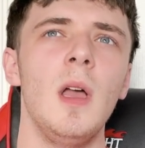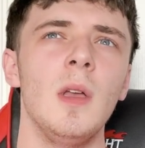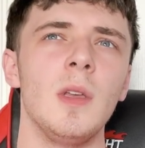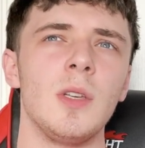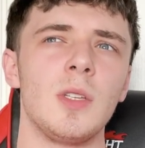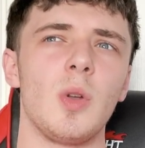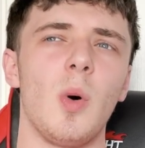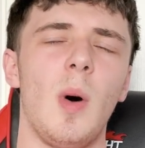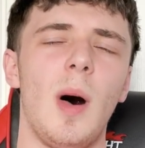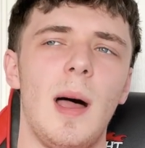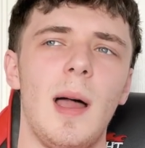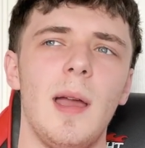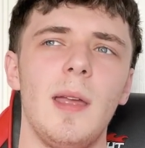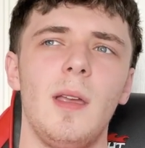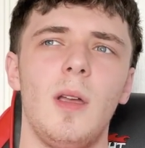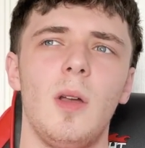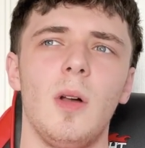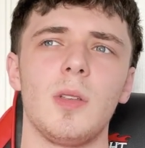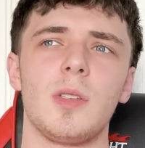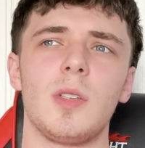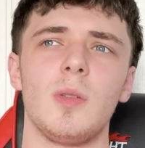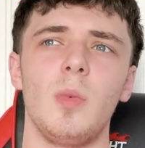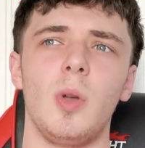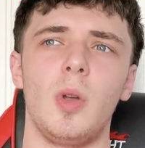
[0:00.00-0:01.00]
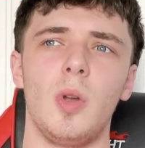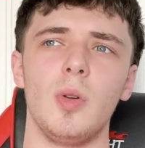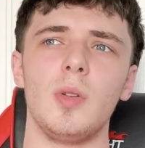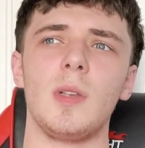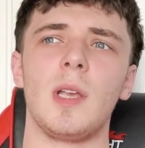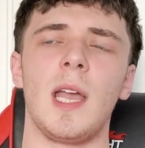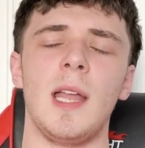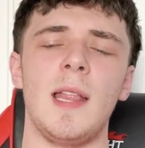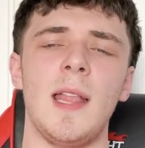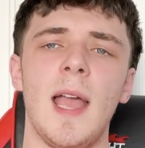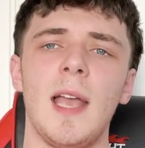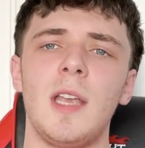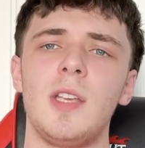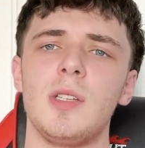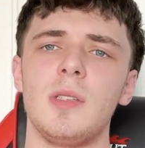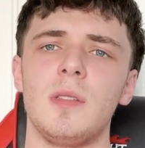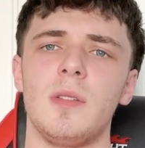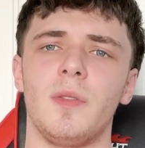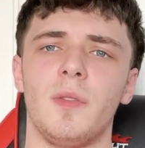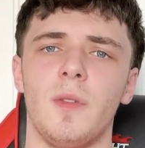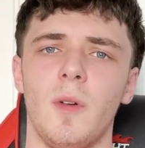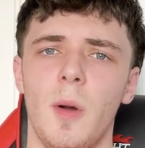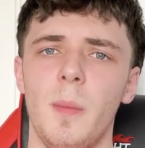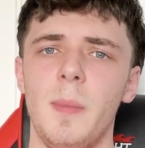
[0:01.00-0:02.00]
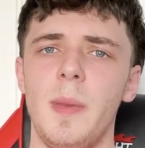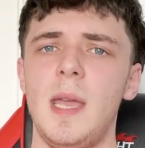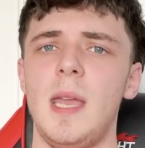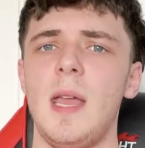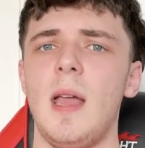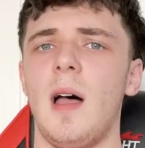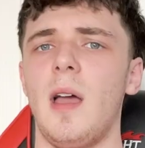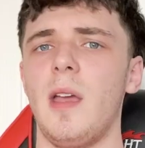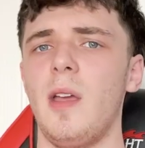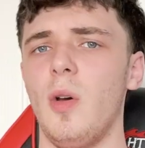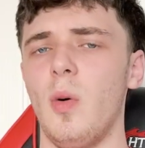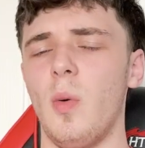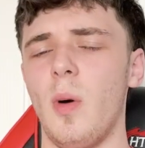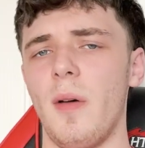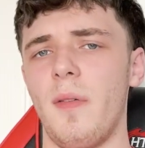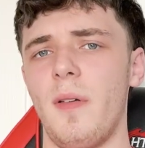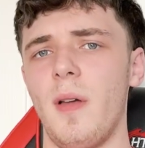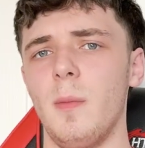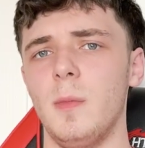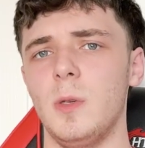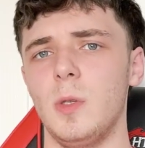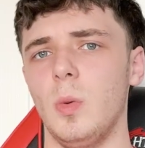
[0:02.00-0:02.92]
So I got some good connections from AI OFM.